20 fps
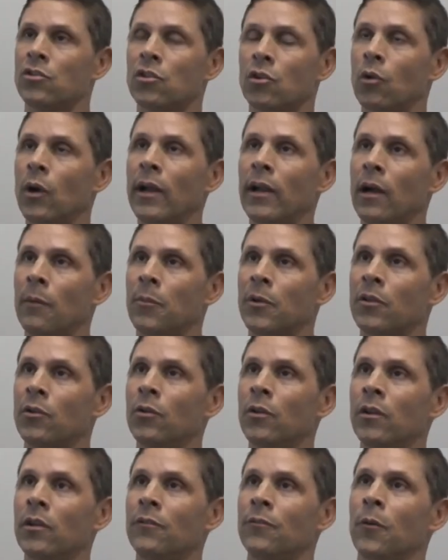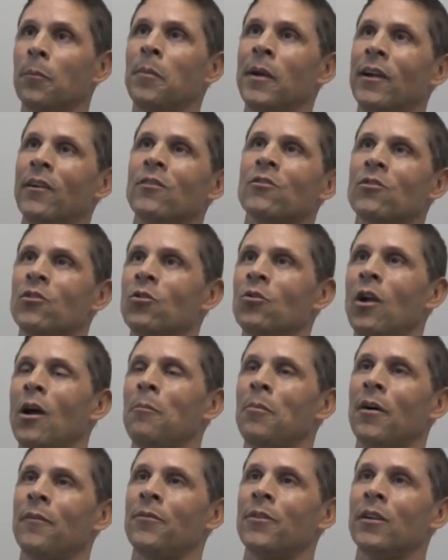is a great opportunity for parents to
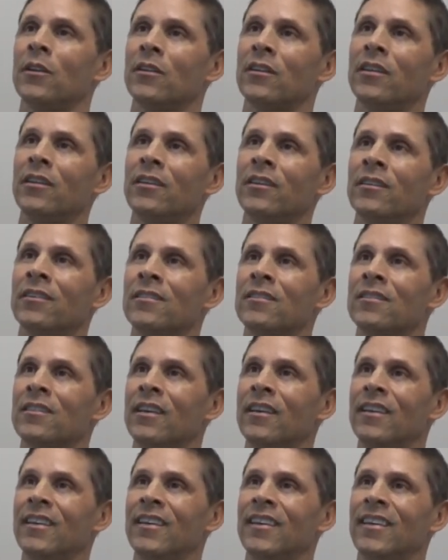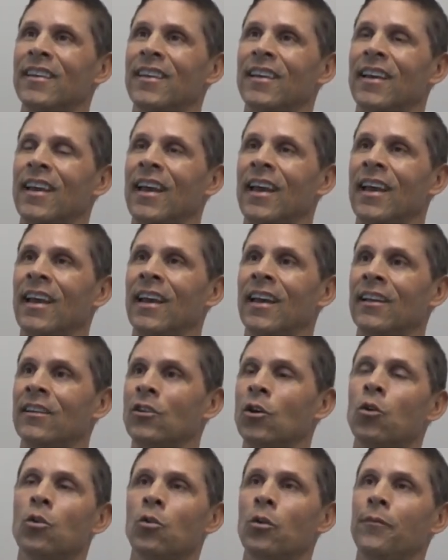drop off their kids and
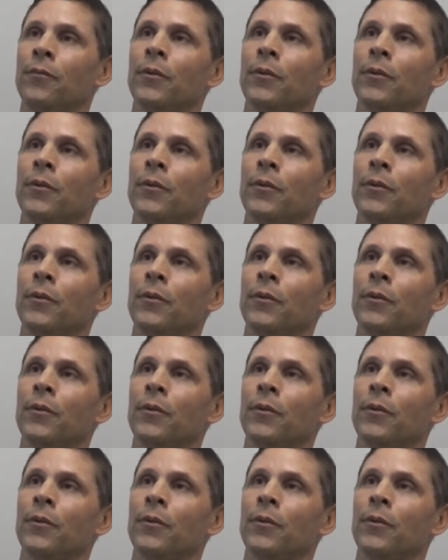go to a